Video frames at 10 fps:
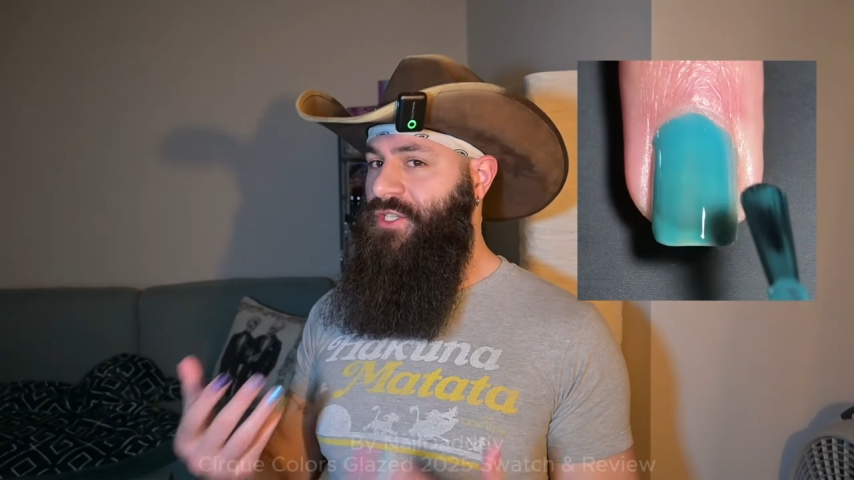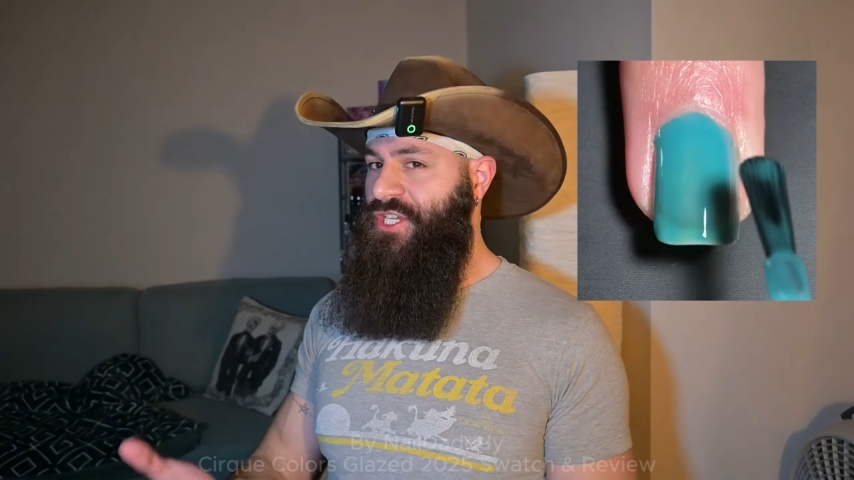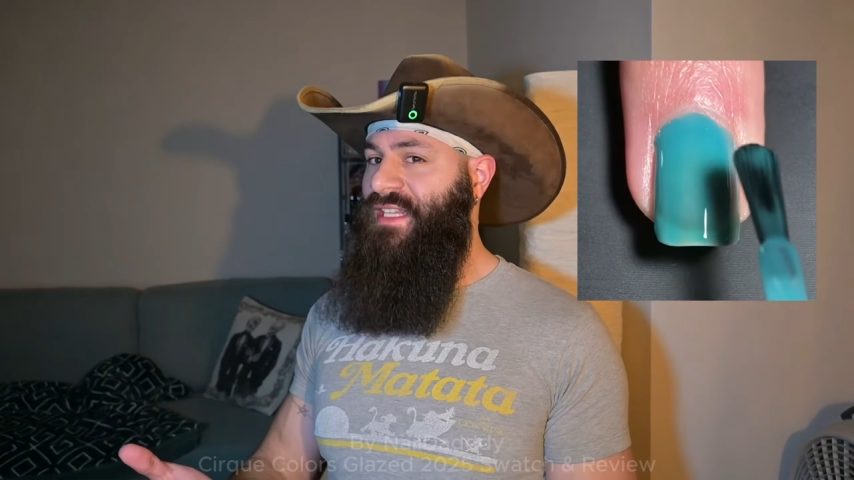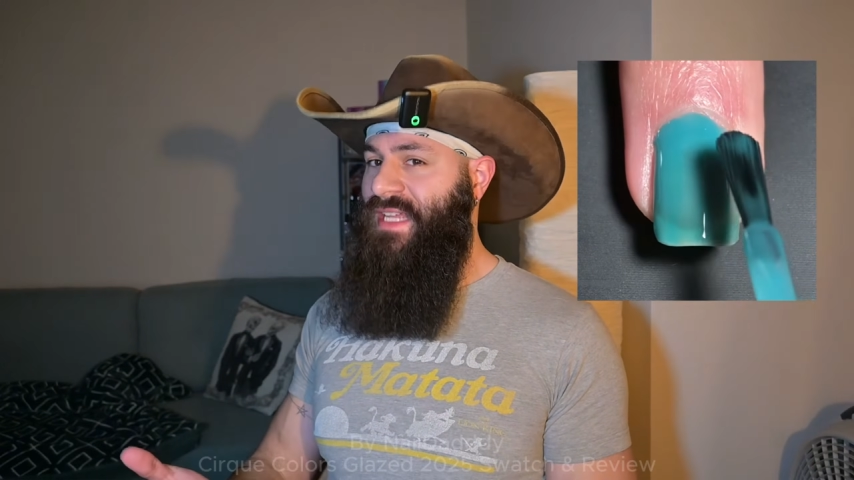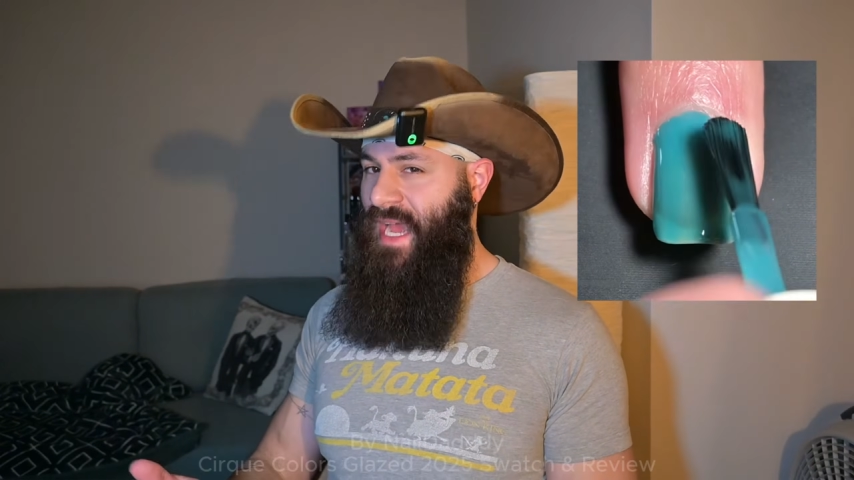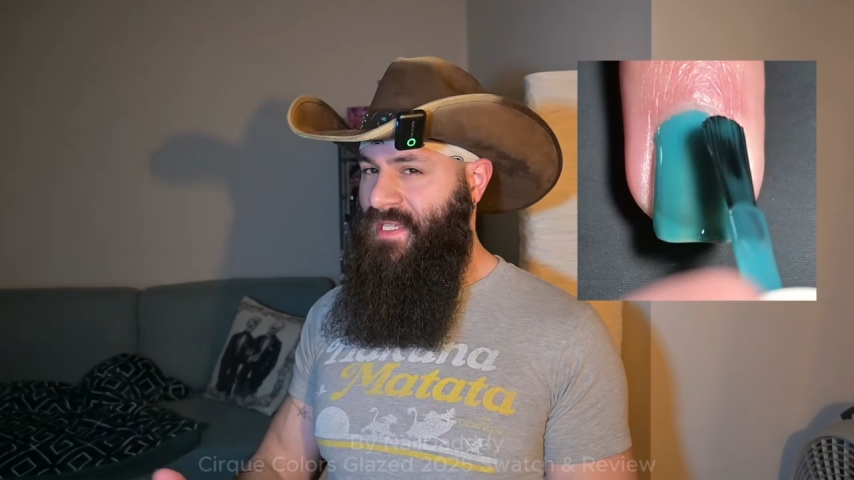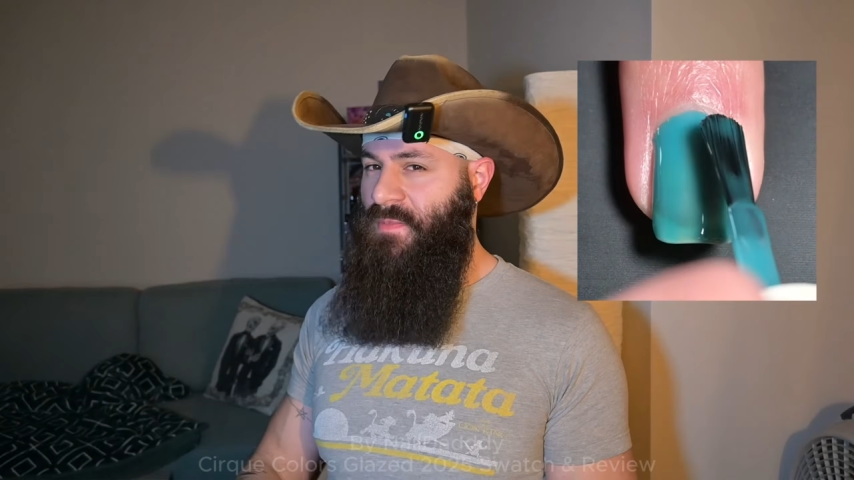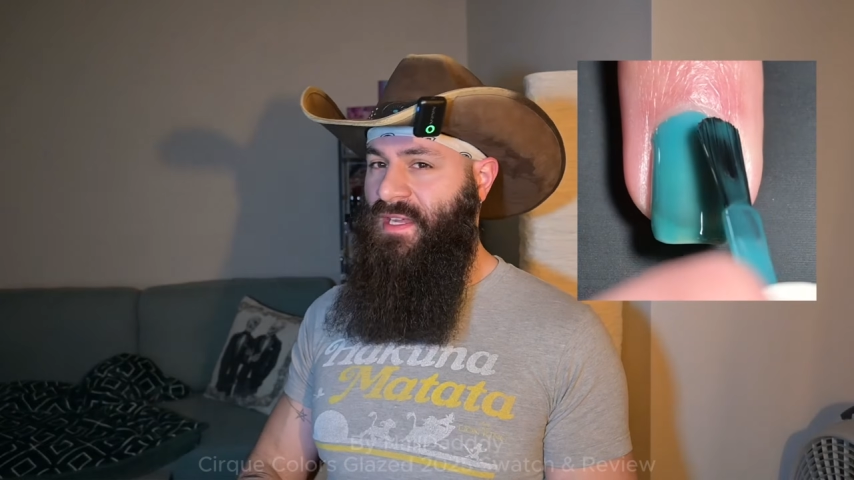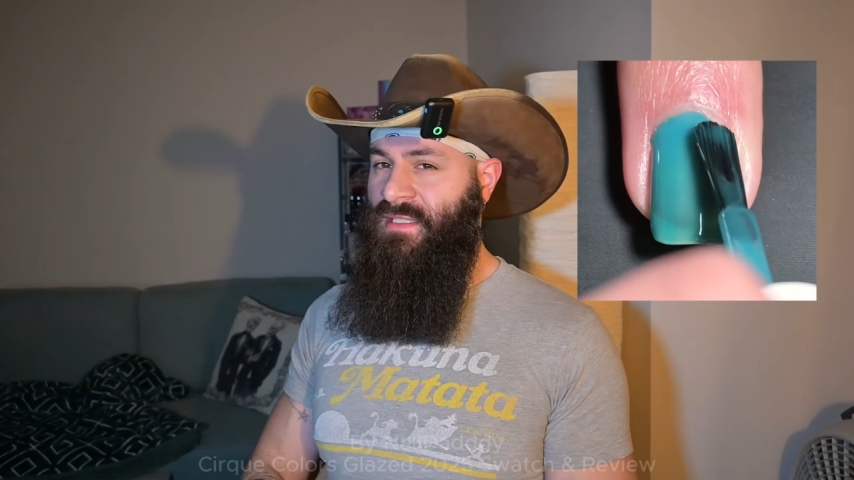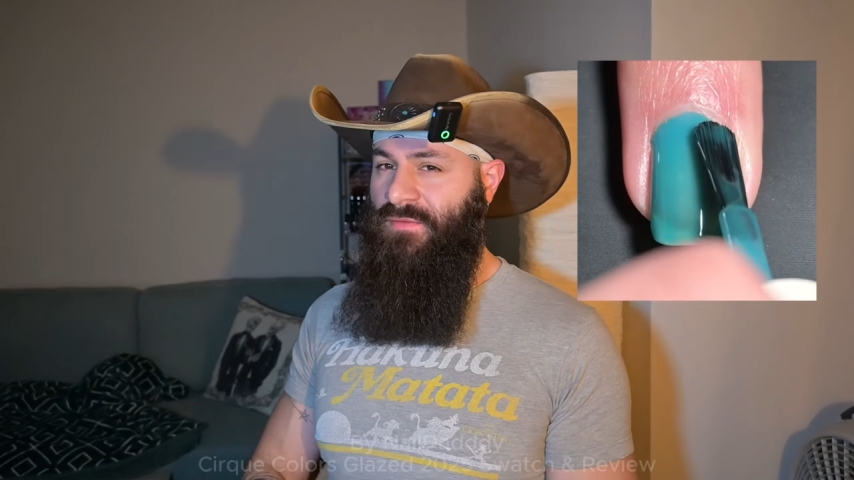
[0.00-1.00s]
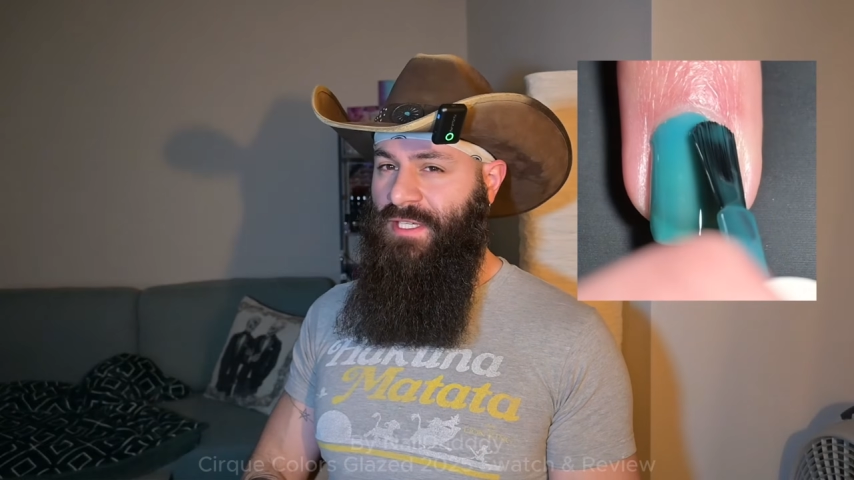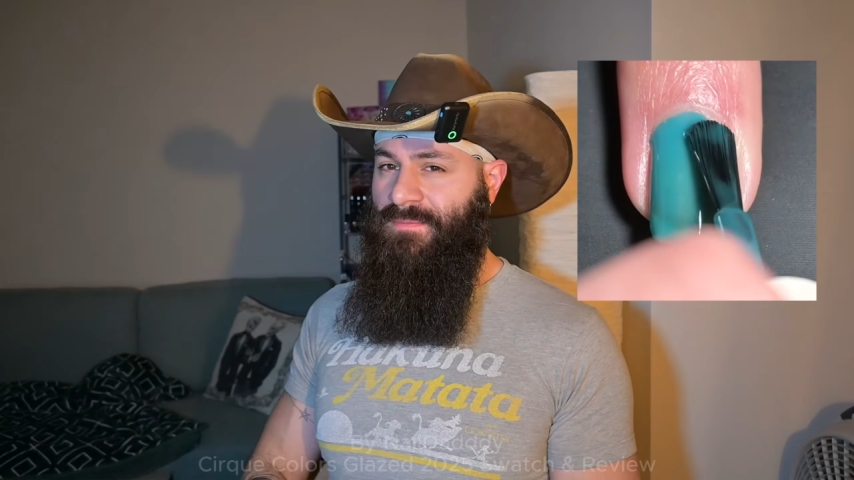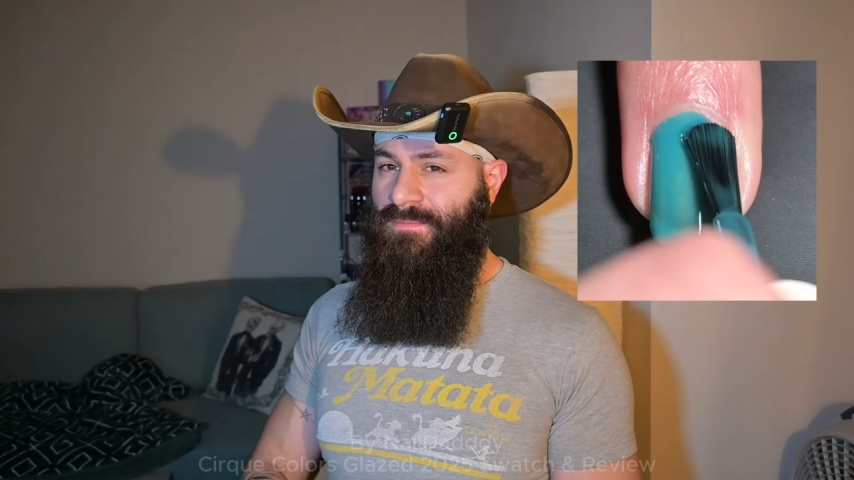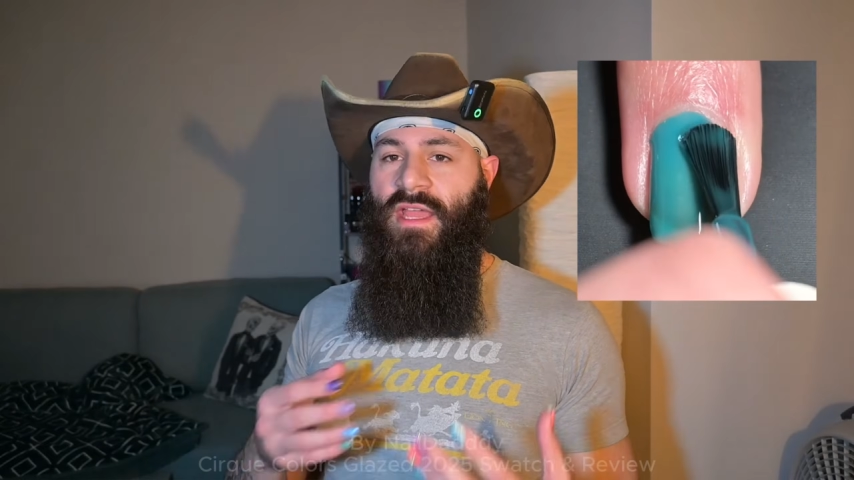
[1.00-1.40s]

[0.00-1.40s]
jelly aspect of it.